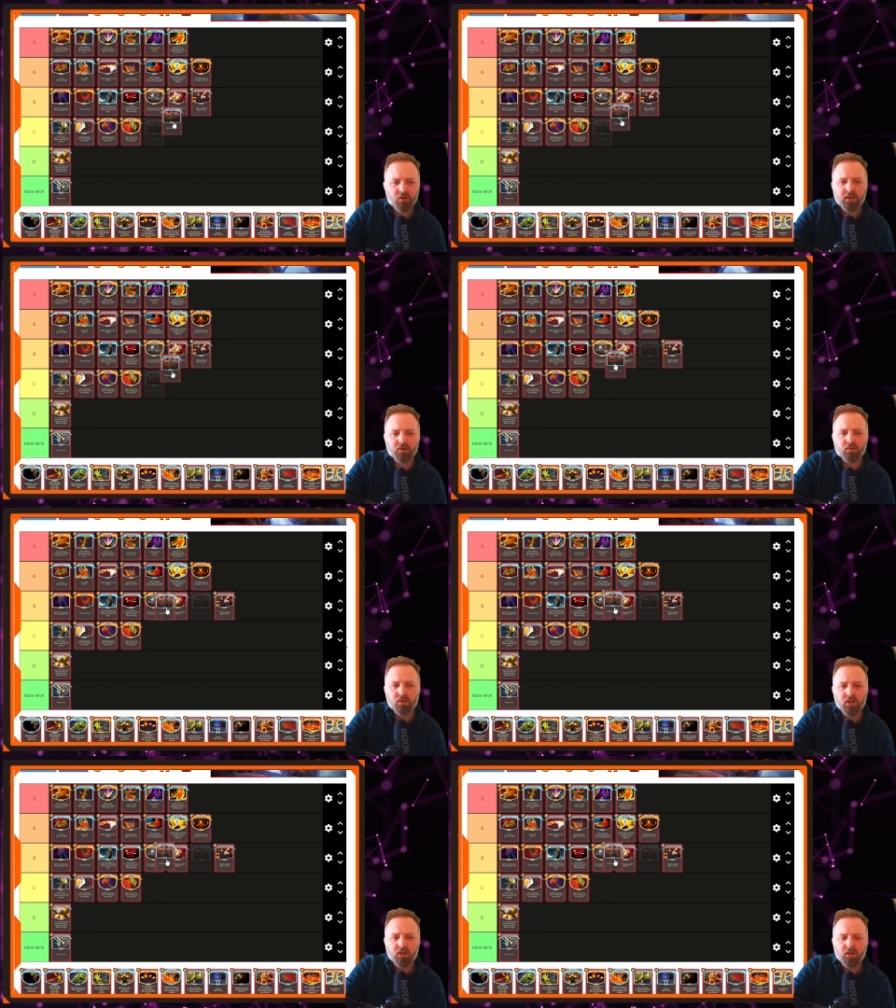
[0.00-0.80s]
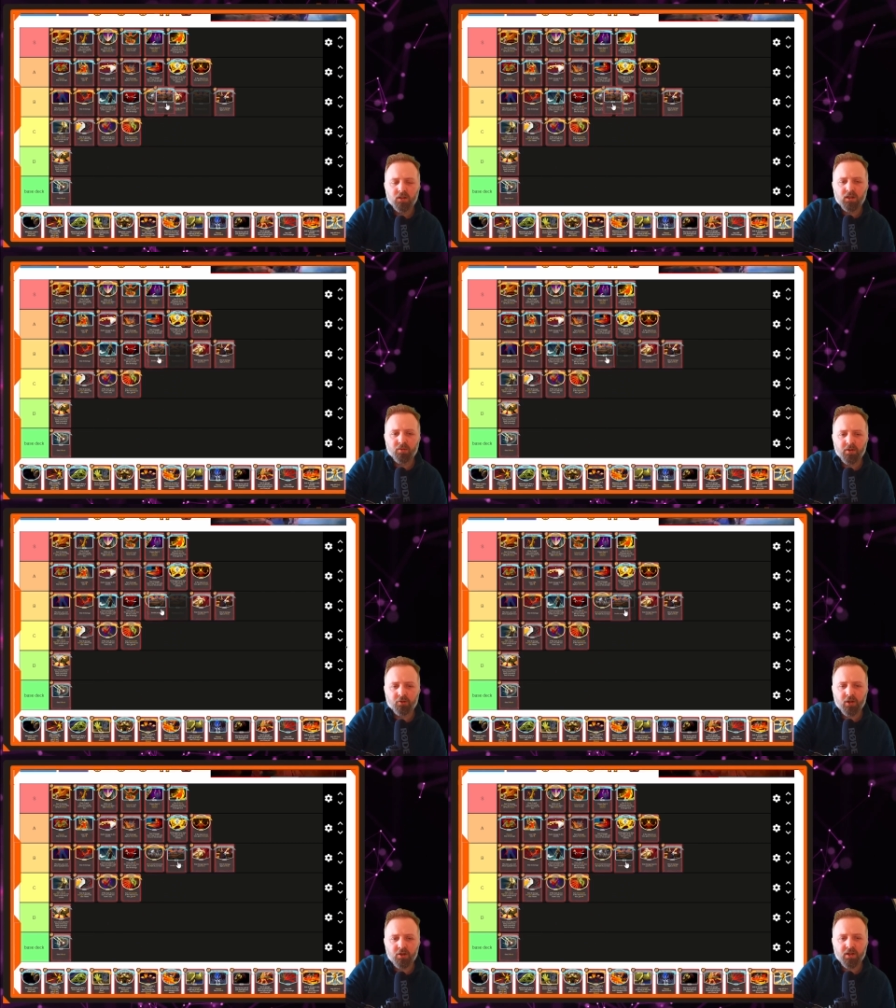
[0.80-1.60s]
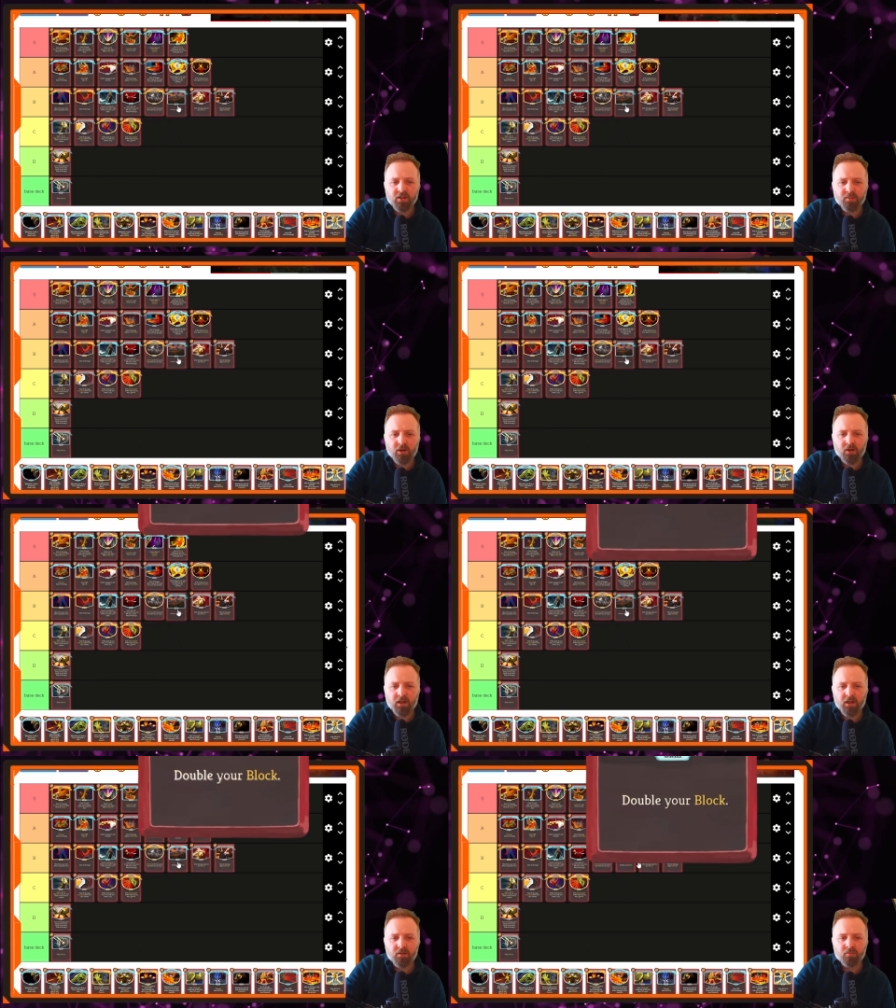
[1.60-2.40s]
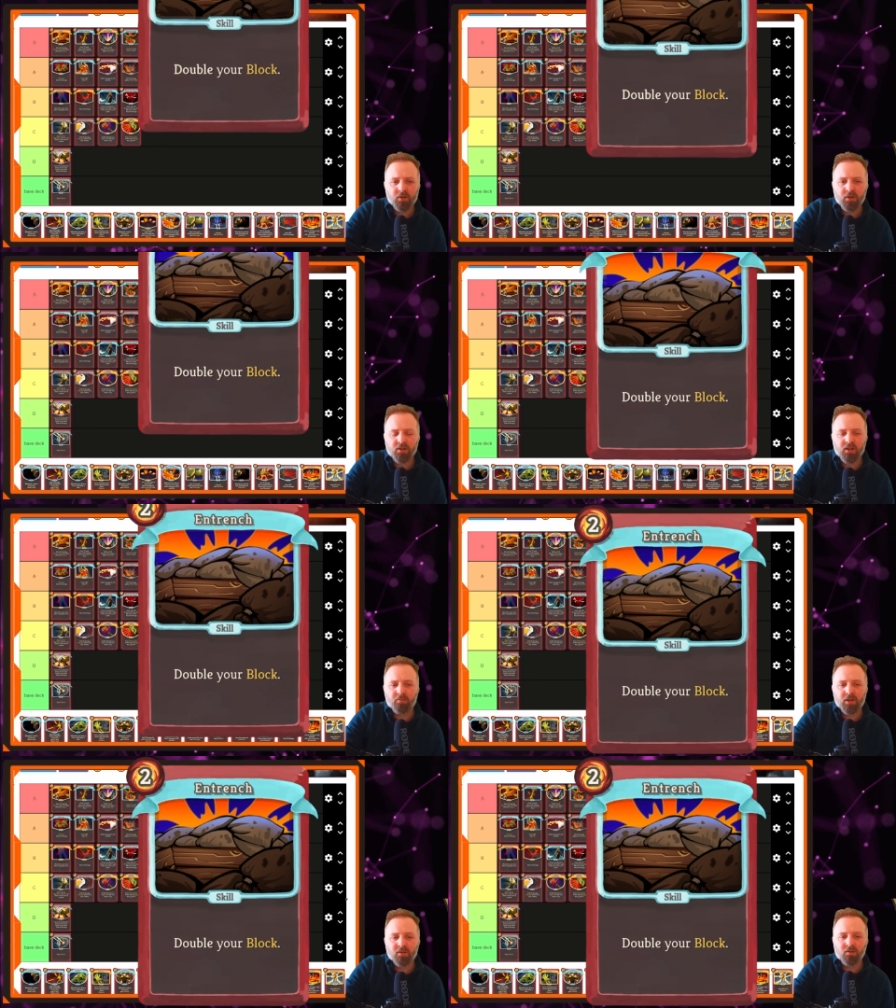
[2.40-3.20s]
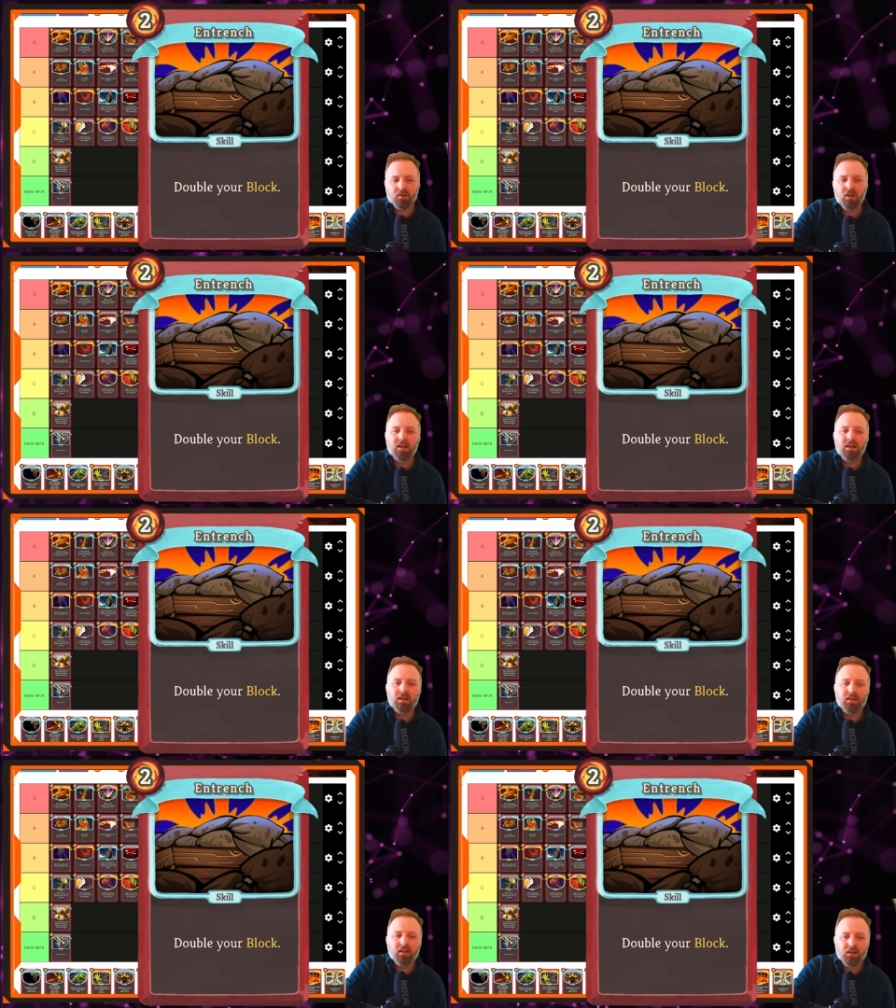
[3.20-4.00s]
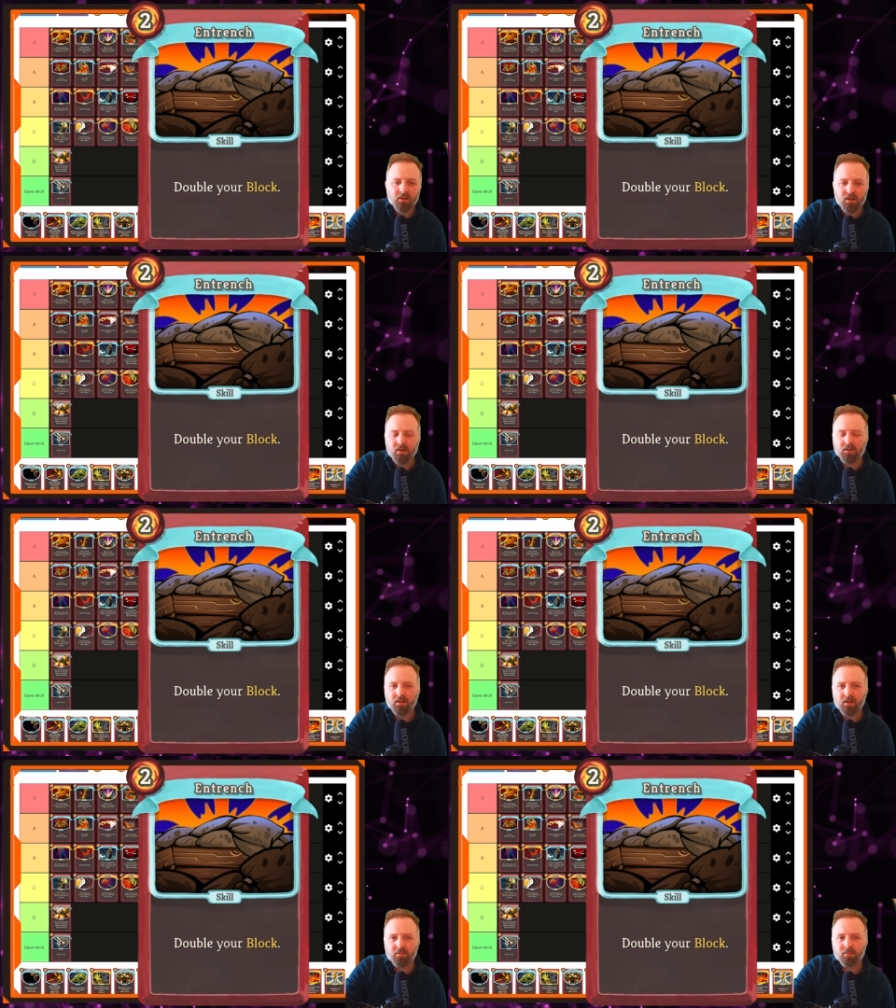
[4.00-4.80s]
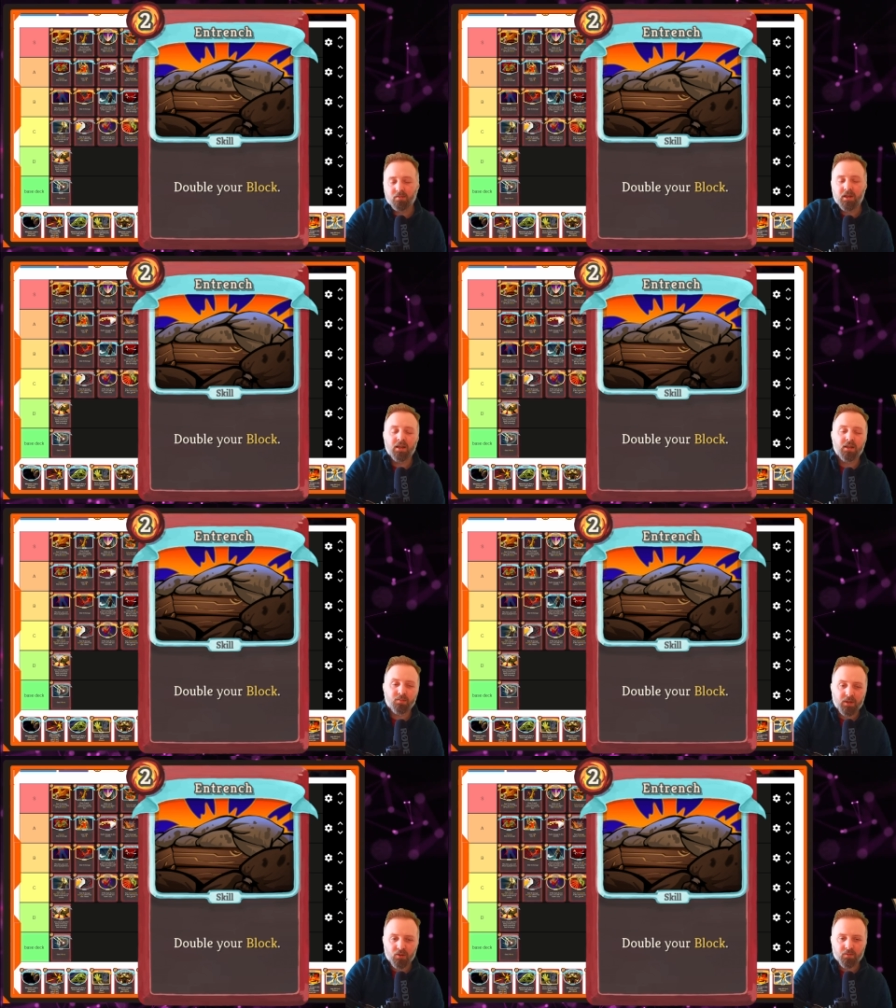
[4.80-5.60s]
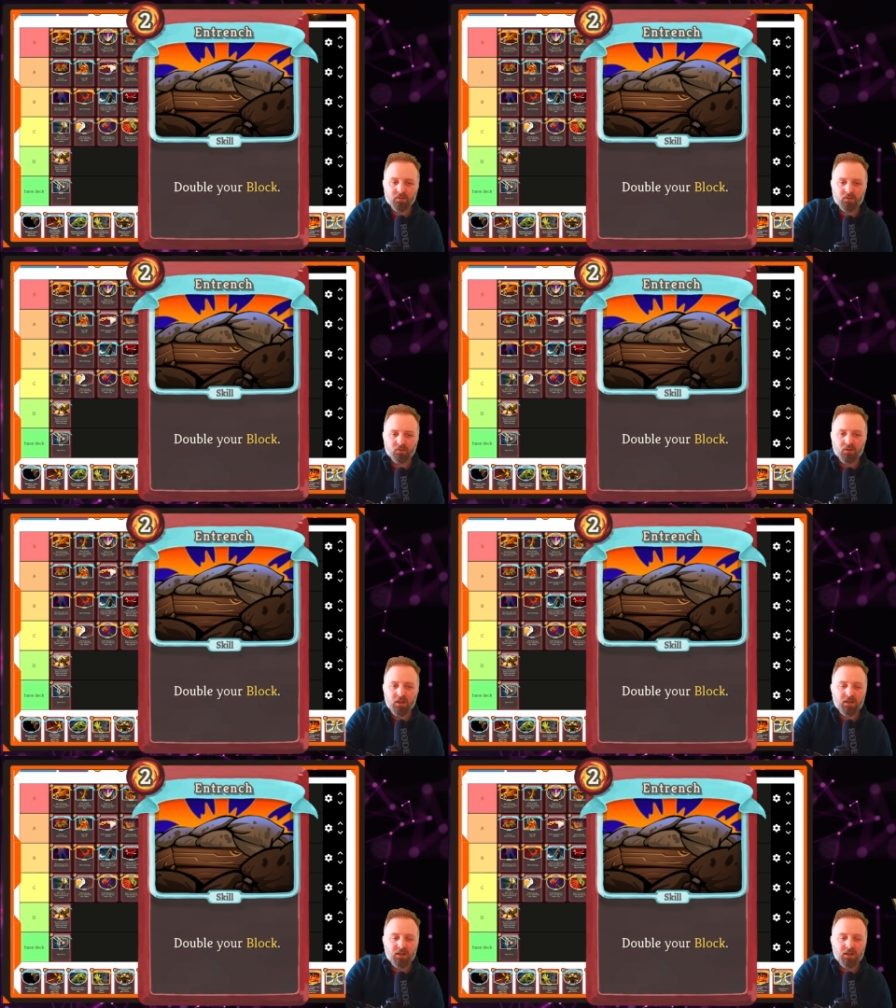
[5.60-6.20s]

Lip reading: Now, I'll put Entrench next to Barricade and Body Slam because that's an archetype. It is powerful.